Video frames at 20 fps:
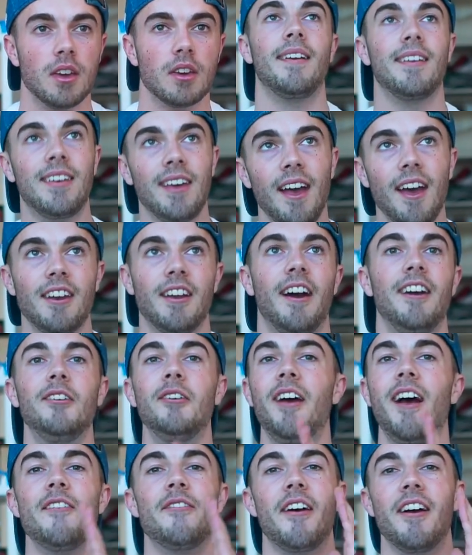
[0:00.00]
Again, I don't
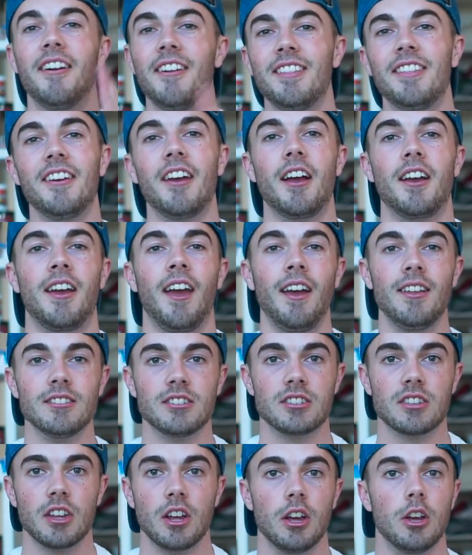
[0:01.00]
have anything
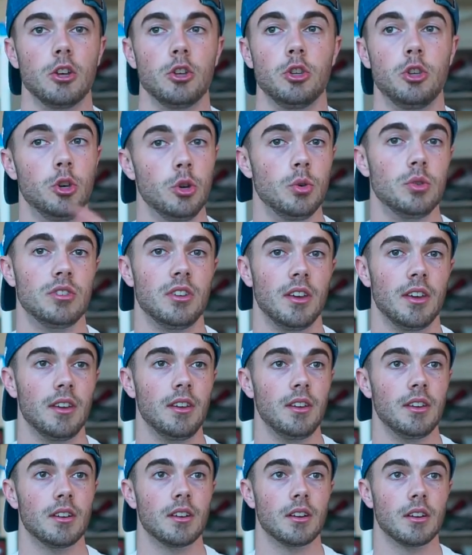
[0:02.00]
against using.